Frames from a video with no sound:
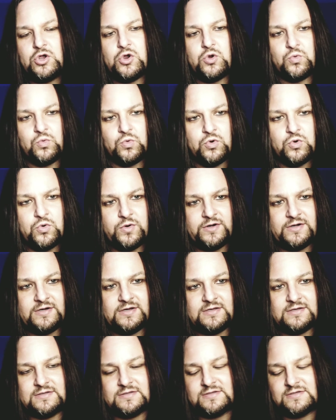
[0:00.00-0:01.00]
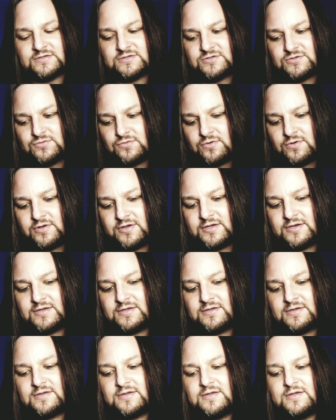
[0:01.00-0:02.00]
ruined, destroyed,
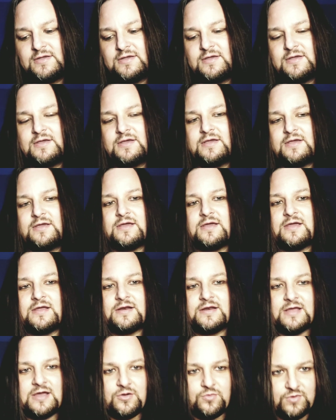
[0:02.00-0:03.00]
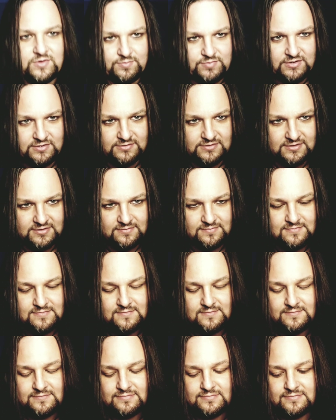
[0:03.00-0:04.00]
and now rebuilding,
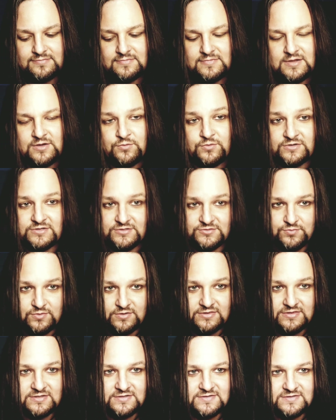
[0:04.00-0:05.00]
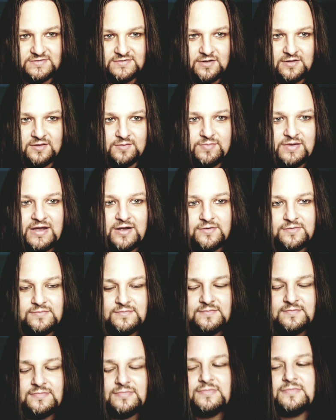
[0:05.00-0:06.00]
which is what this is all about.
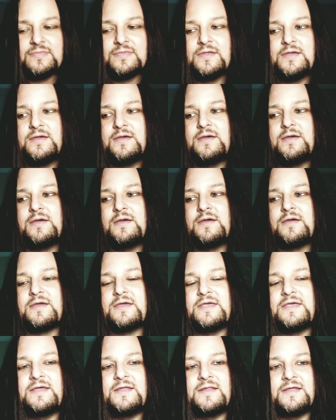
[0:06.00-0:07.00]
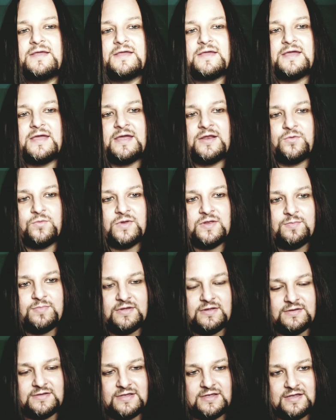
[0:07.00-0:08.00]
Healing and
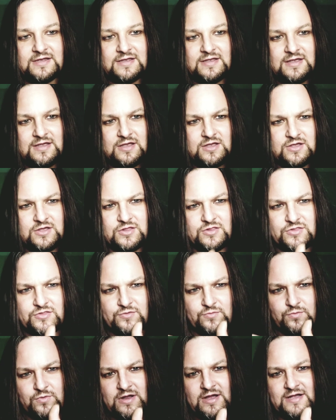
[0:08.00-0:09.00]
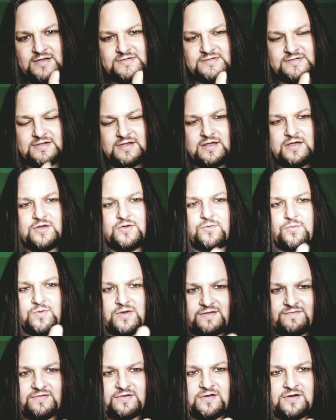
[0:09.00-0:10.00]
rebuilding the Rox,
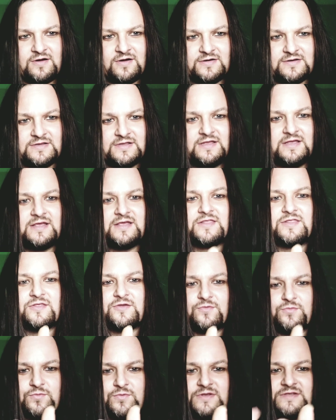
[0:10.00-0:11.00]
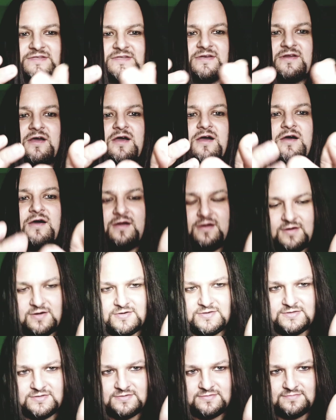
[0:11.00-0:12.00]
heart, the risen
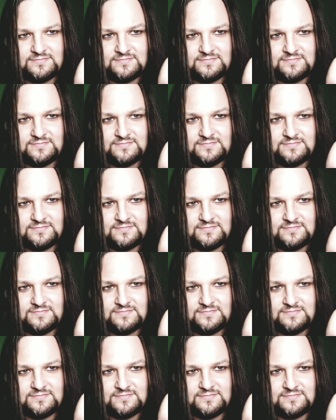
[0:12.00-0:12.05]
heart.